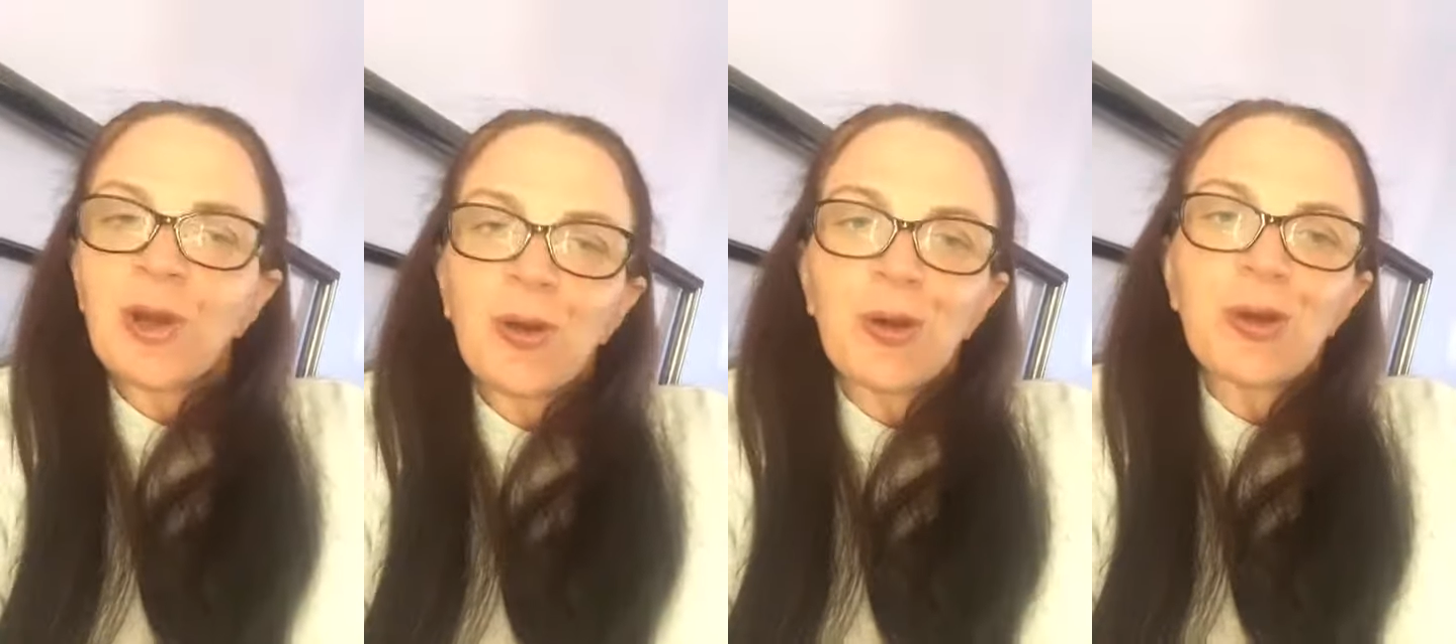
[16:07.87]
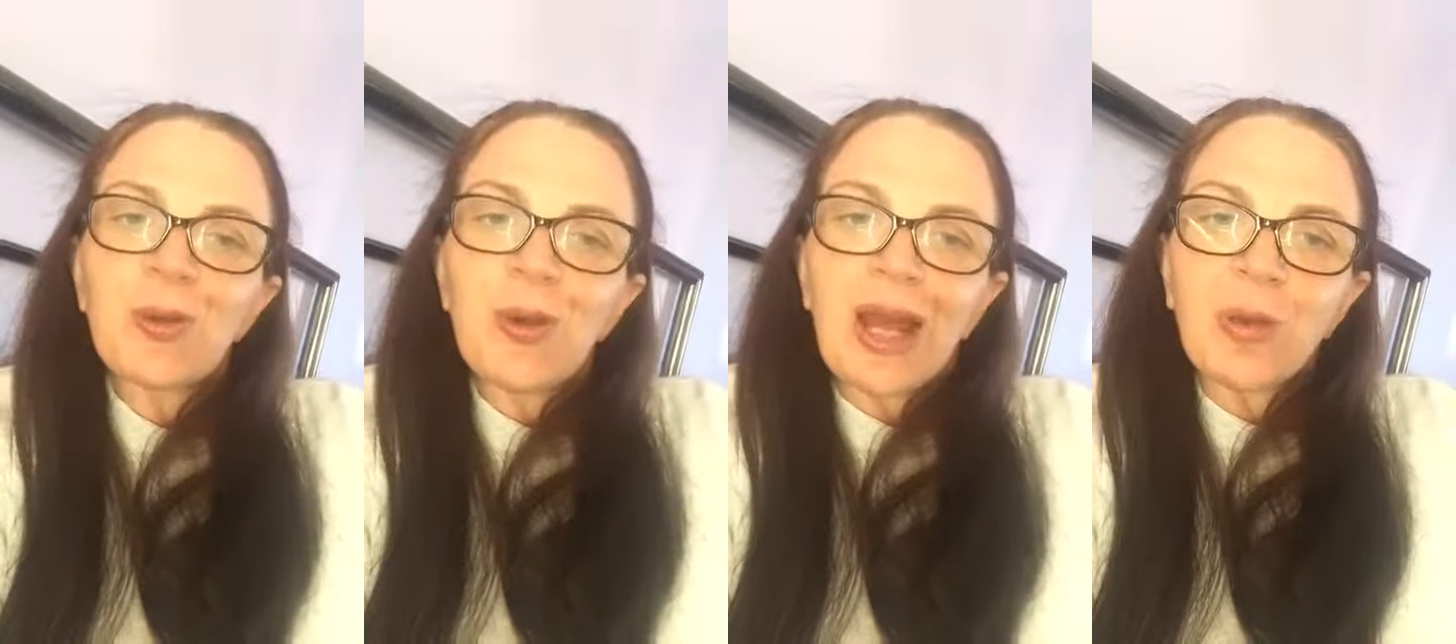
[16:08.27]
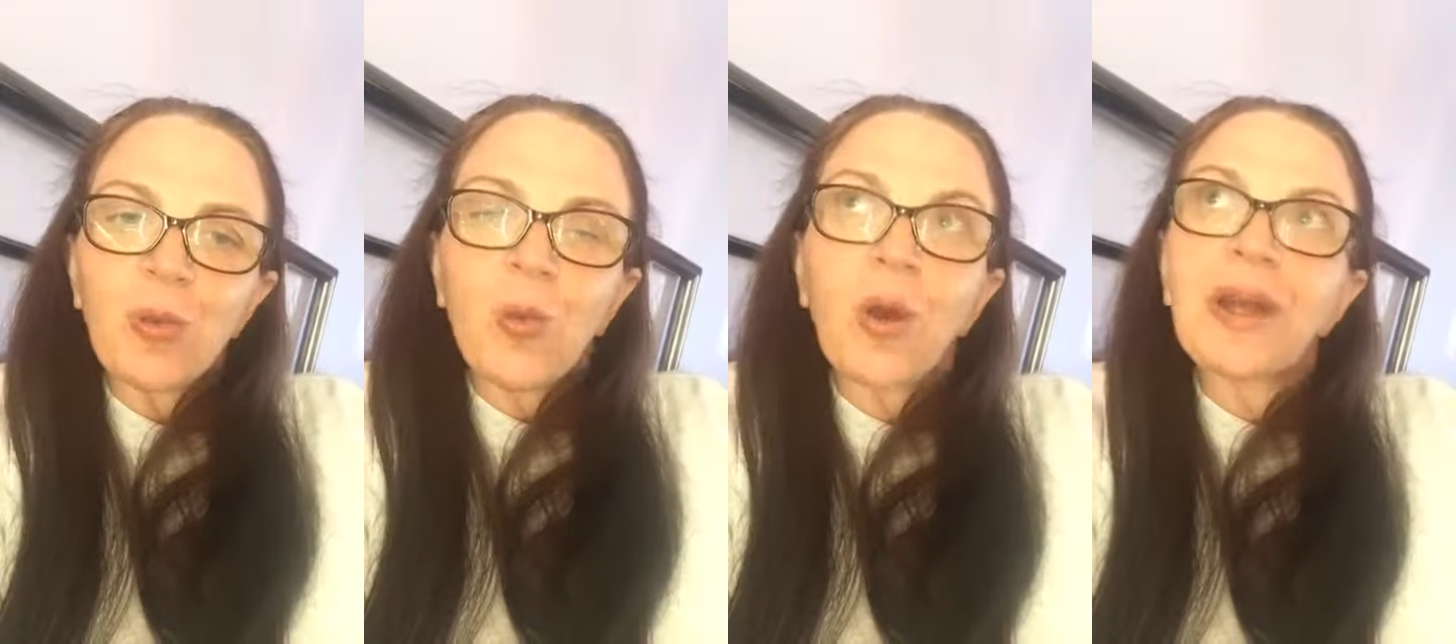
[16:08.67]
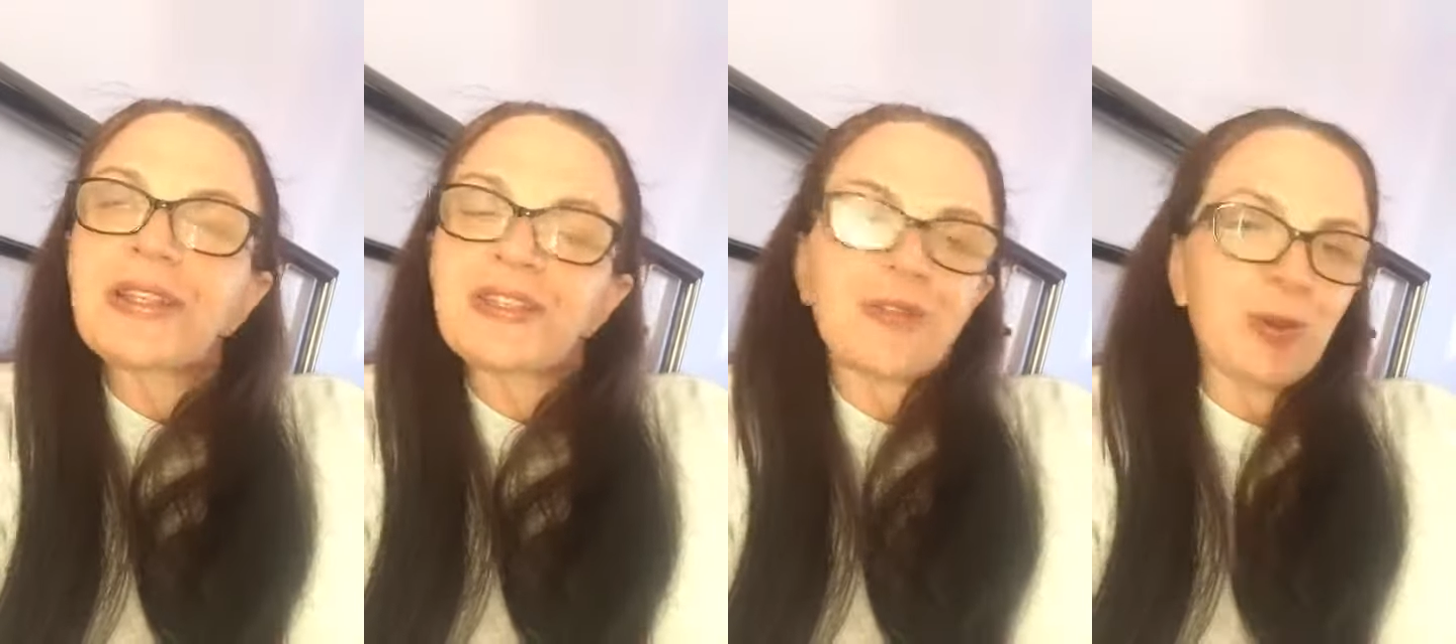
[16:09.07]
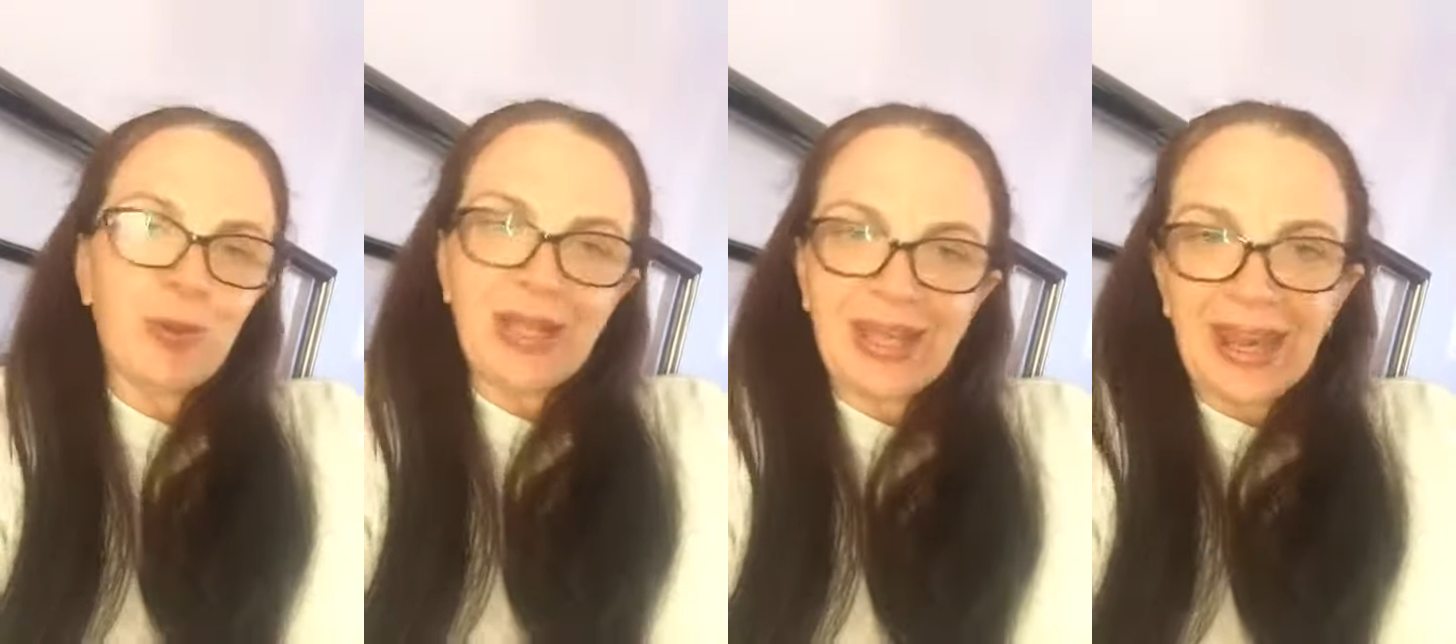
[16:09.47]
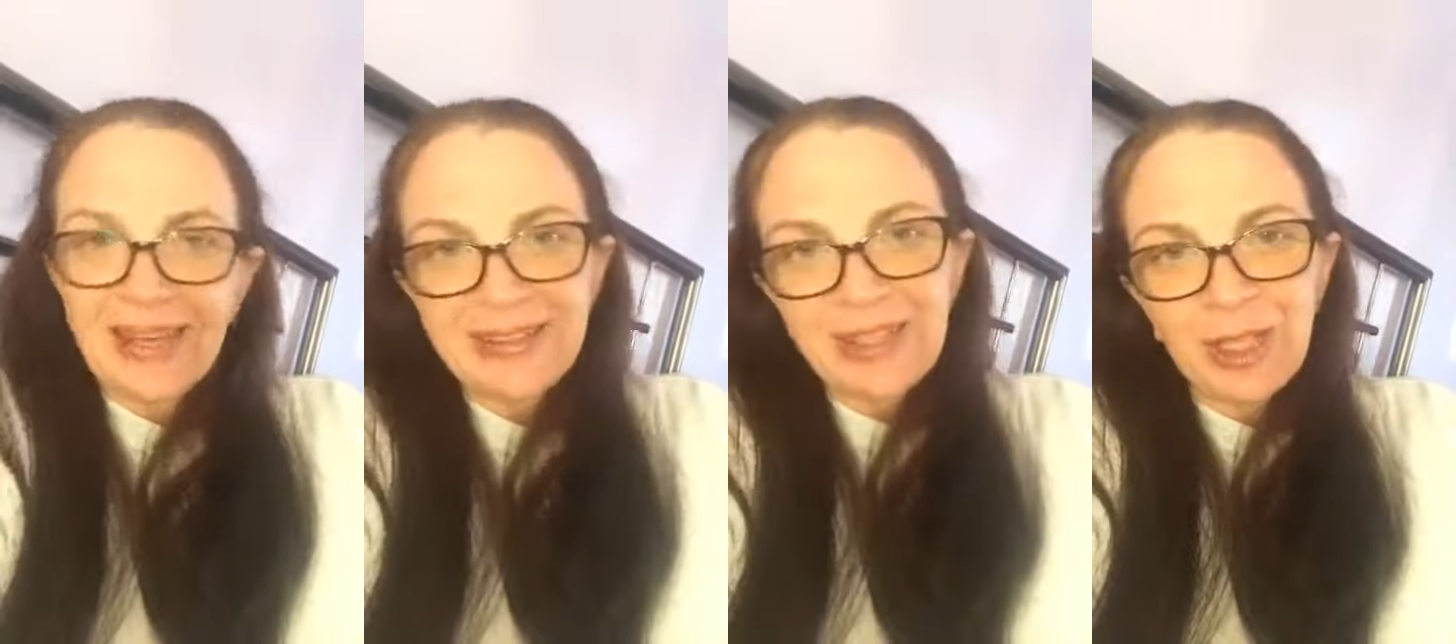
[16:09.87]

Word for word: or you all had wonderful weekends that